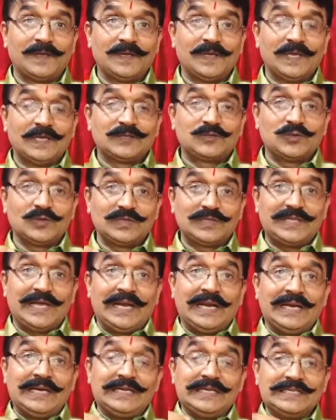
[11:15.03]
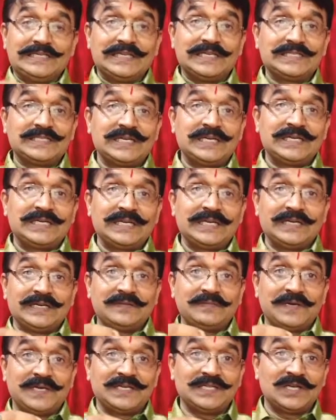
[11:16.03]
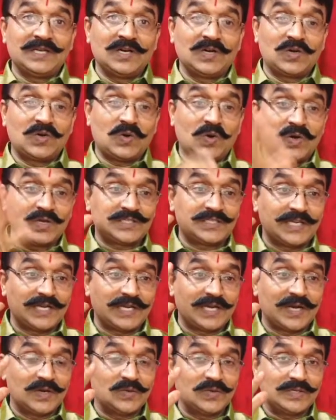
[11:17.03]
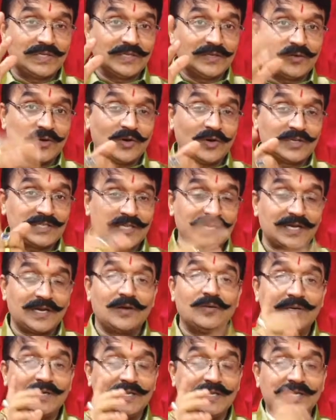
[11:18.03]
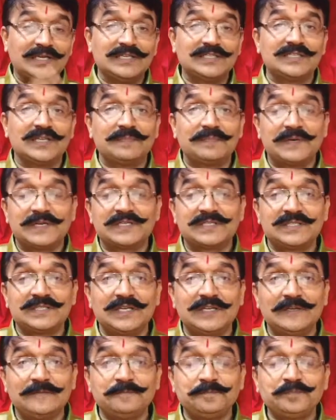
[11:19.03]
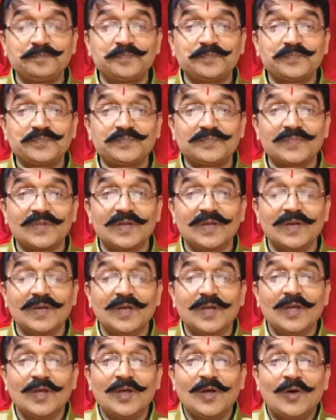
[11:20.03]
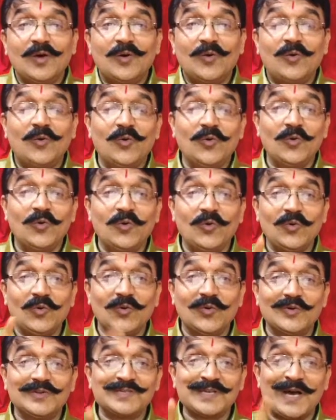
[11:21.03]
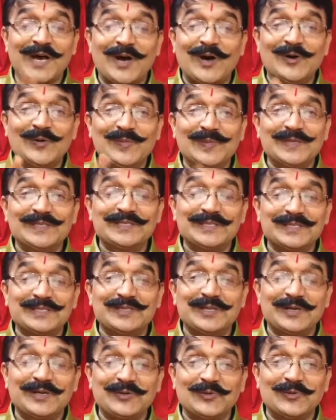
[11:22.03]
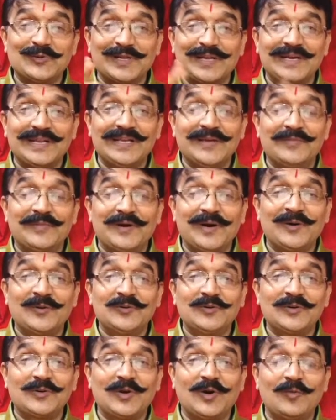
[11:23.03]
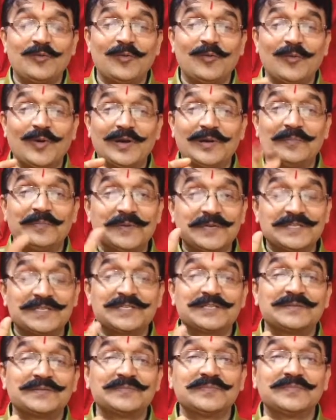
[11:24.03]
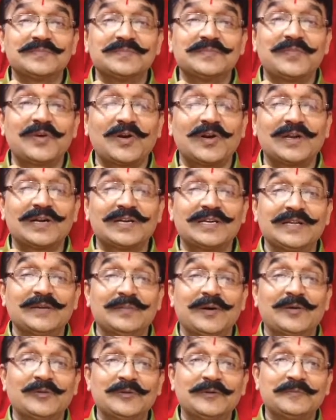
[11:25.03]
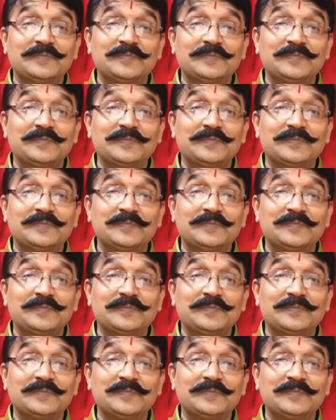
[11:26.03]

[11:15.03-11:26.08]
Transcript: So that is ascertained by the cost accounting. Cost accounting is the person who knows how much is the total amount of one piece product amount.